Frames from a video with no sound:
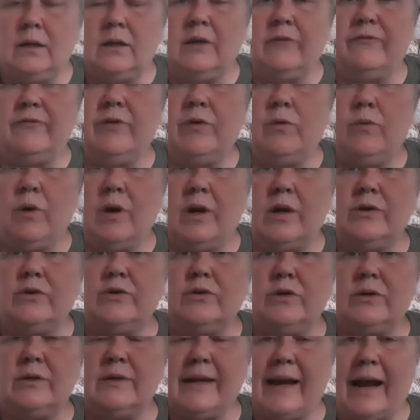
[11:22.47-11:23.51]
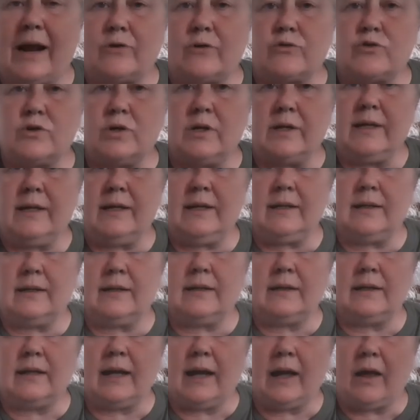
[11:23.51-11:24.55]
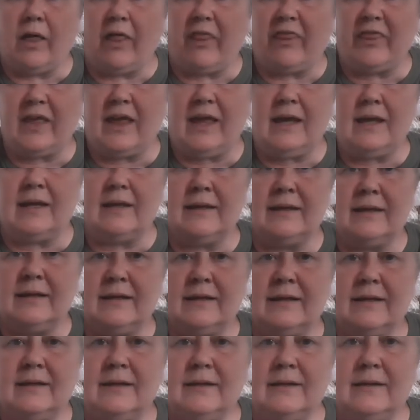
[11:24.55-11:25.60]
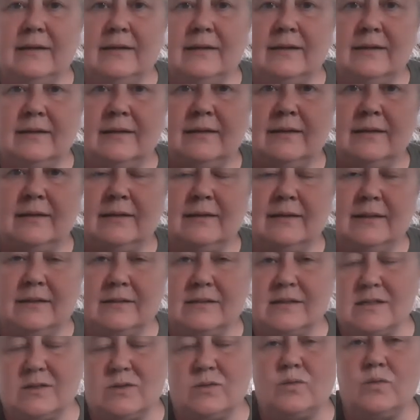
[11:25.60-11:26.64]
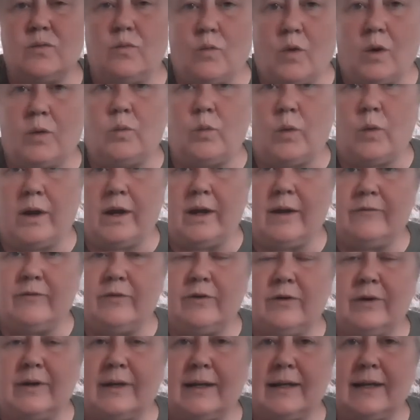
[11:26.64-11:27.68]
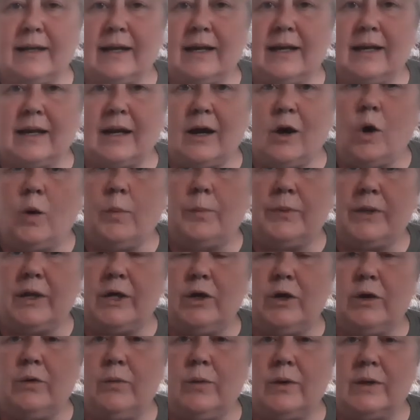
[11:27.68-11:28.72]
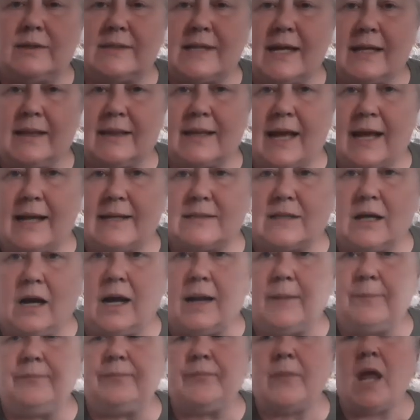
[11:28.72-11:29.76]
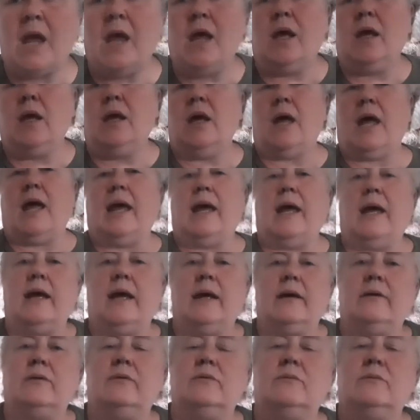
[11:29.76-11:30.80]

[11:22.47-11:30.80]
If you want to do it naturally, healthy, this is one way of doing it, and I hope that you would take that time and